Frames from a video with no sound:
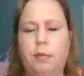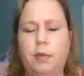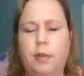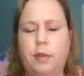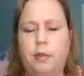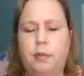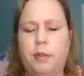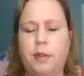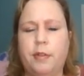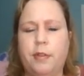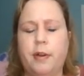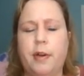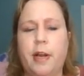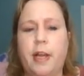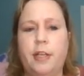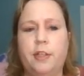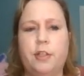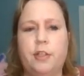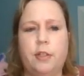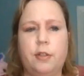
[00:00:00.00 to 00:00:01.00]
Their
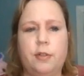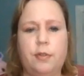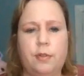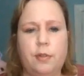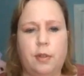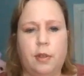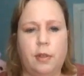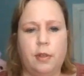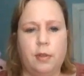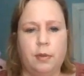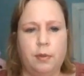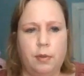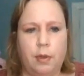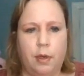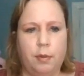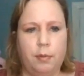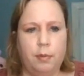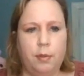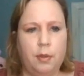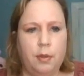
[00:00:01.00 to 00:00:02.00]
ages
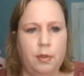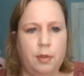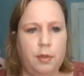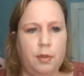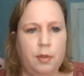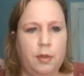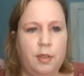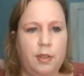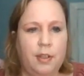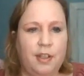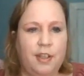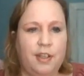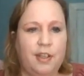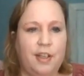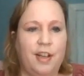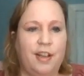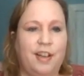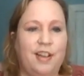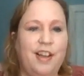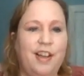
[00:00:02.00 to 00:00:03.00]
are
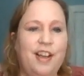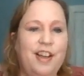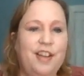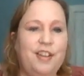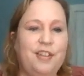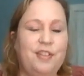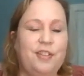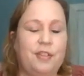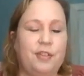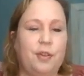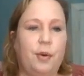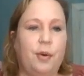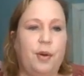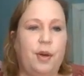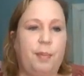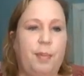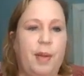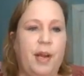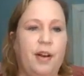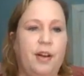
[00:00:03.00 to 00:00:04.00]
so
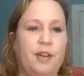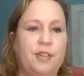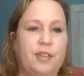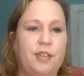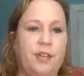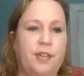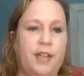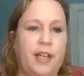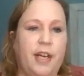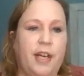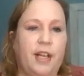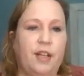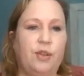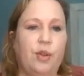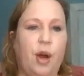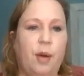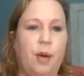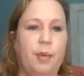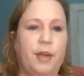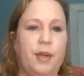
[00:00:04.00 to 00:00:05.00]
a parent said they're getting a
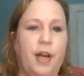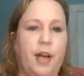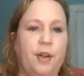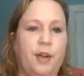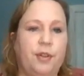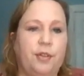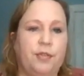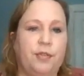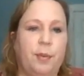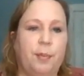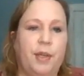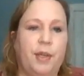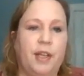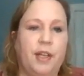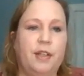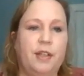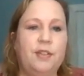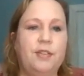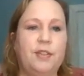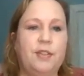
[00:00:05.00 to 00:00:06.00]
lot more cuddles from
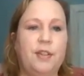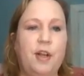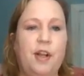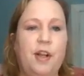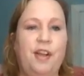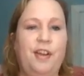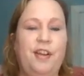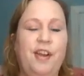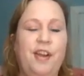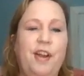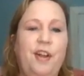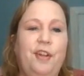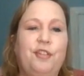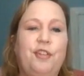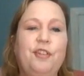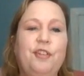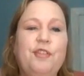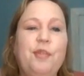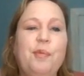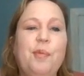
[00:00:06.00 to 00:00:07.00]
kids. So
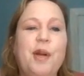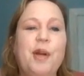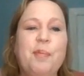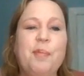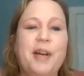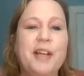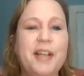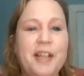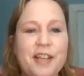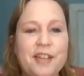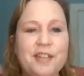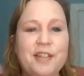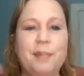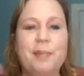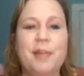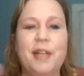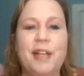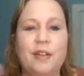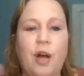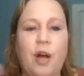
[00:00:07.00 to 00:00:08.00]
if you're one of my kids,
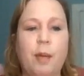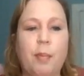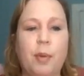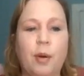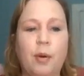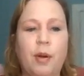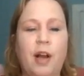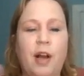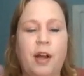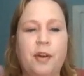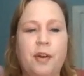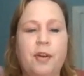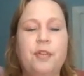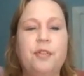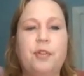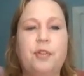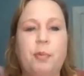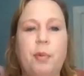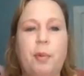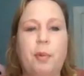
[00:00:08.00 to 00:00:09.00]
I'm getting a lot more
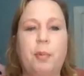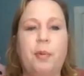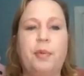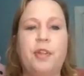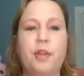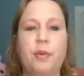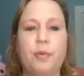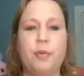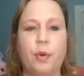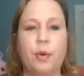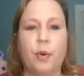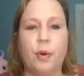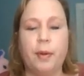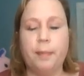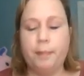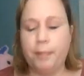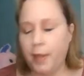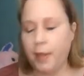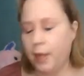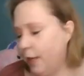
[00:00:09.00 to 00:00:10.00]
cuddles, the one with the
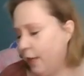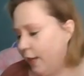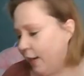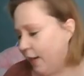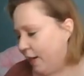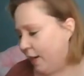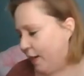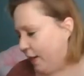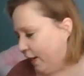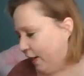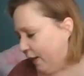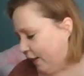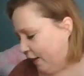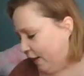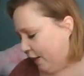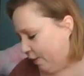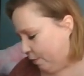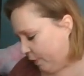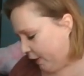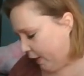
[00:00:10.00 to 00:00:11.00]
unicorn.
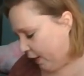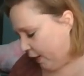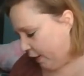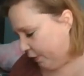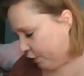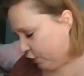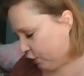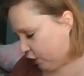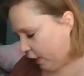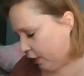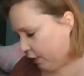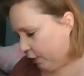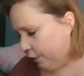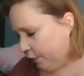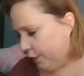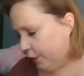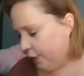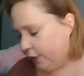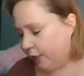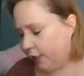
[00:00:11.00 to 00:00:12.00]
My other
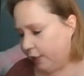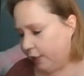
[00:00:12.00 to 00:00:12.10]
child